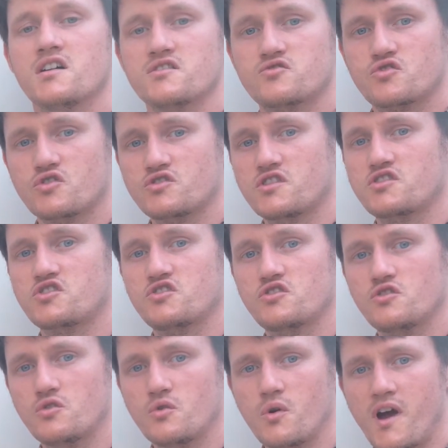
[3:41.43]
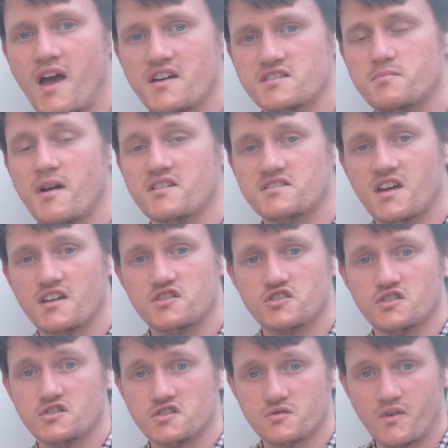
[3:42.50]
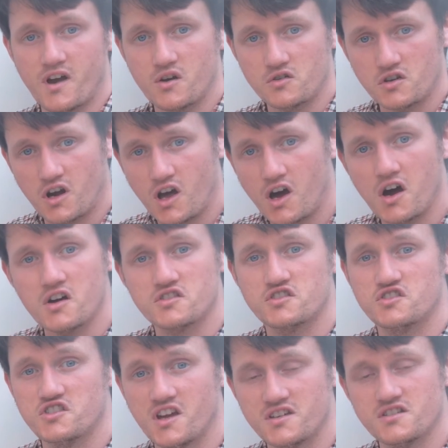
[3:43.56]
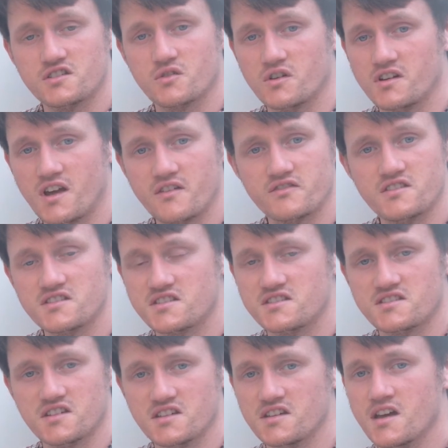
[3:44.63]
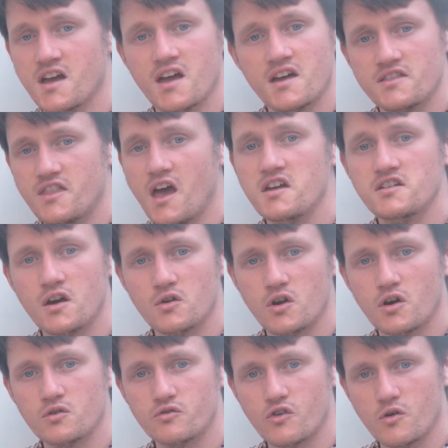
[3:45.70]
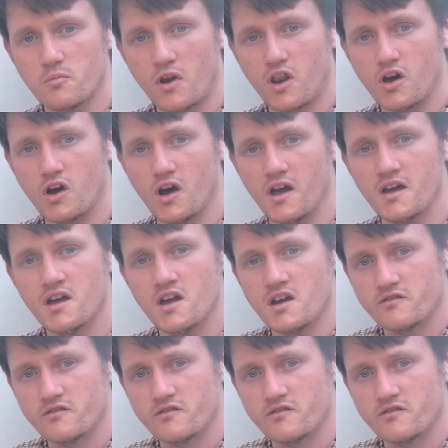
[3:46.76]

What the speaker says: Traditional expectations around class, gender and ethnicity, they no longer apply.